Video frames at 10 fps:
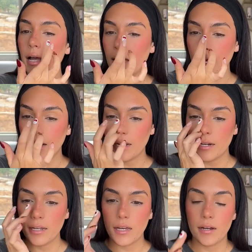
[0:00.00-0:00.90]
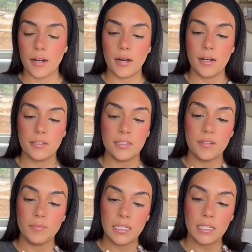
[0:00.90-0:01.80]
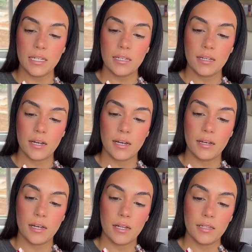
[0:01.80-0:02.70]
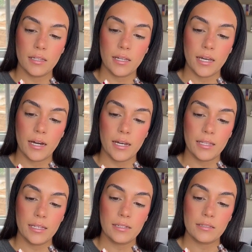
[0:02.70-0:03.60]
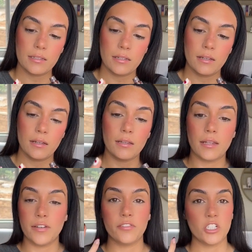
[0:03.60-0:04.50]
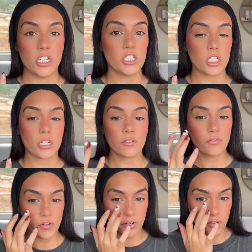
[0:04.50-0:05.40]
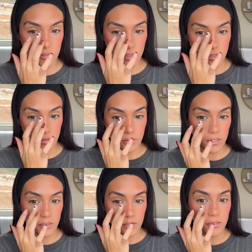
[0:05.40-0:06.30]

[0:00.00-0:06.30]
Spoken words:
And to me, like, I think it's life-changing for nose contour.